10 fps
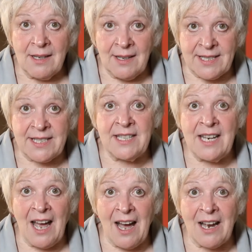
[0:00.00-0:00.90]

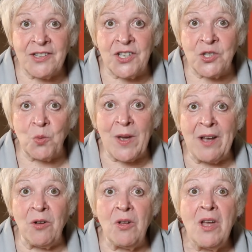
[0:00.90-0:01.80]
hard and
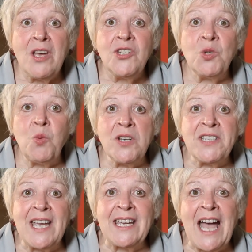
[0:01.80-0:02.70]
well to
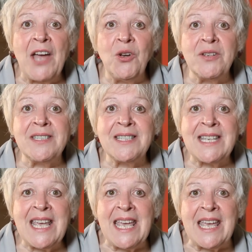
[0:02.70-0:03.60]
what I cannot
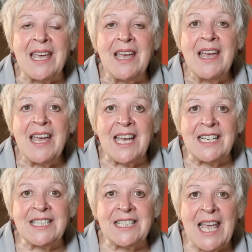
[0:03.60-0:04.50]
say
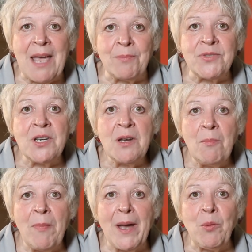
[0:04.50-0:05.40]
except
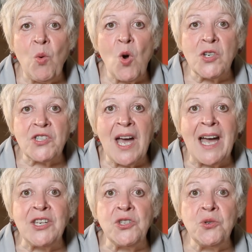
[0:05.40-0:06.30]
by what
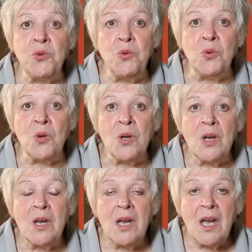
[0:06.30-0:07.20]
I do?
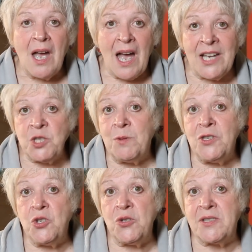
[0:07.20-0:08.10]
And
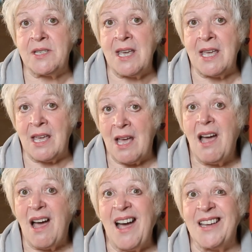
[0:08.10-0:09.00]
when you say
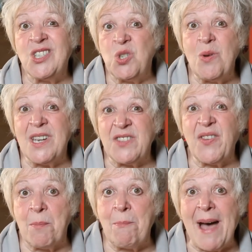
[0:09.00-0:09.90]
I do it
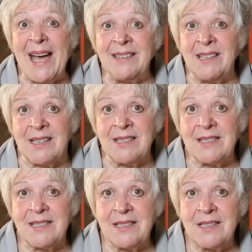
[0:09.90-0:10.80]
for
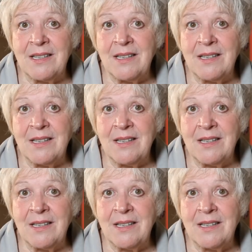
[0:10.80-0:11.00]
badness,